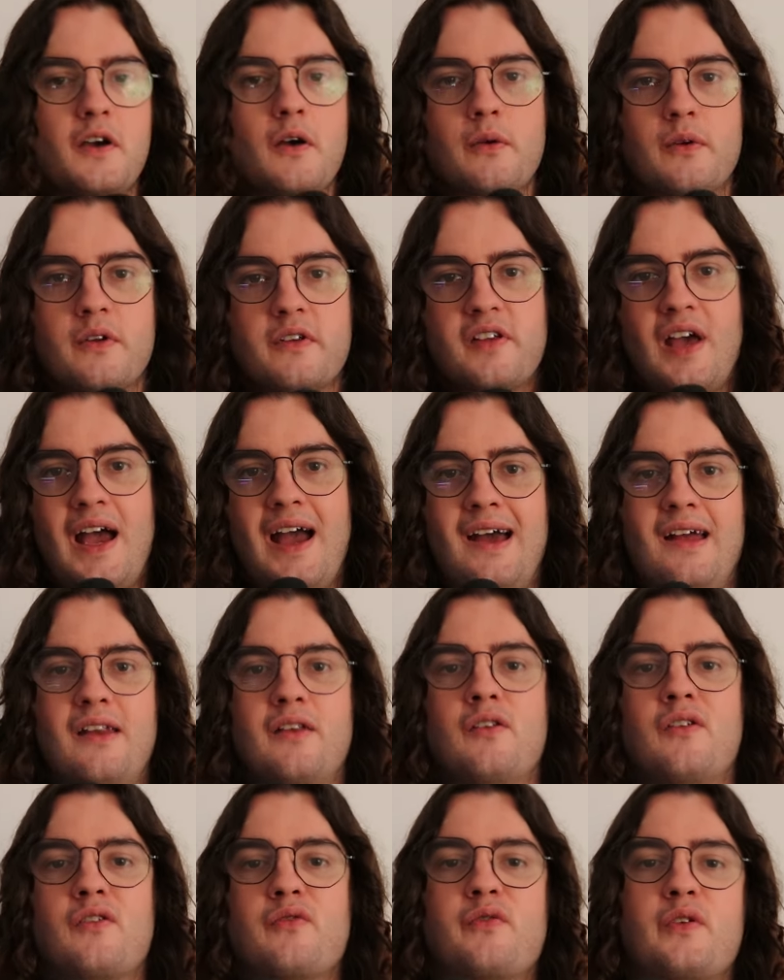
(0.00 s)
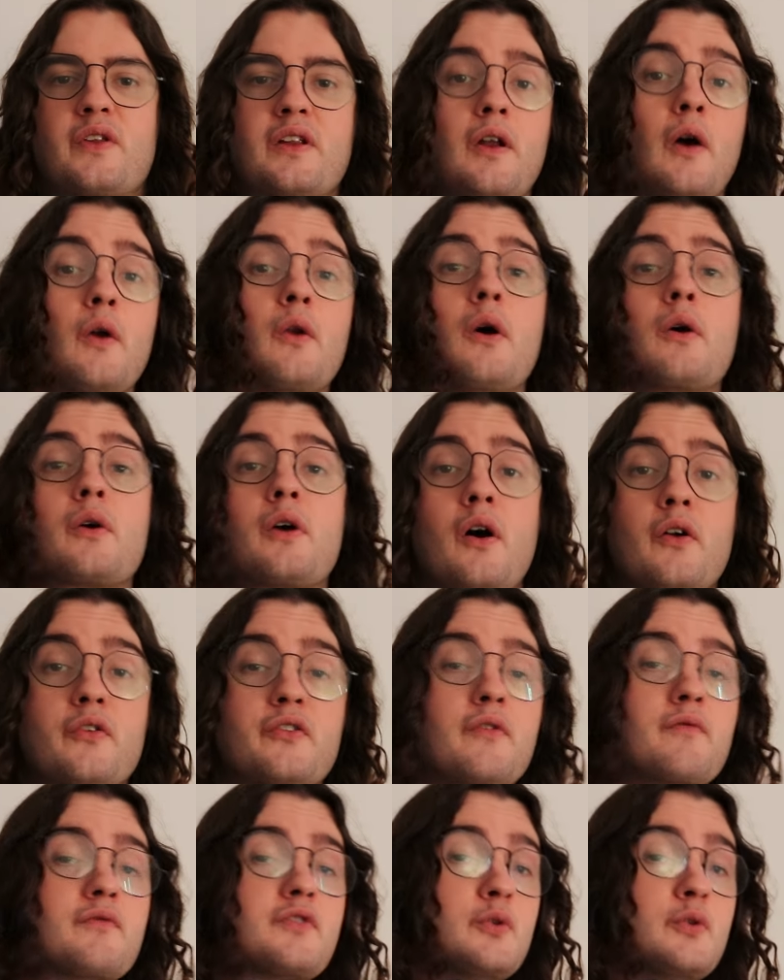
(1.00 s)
owner's hand for the low cost of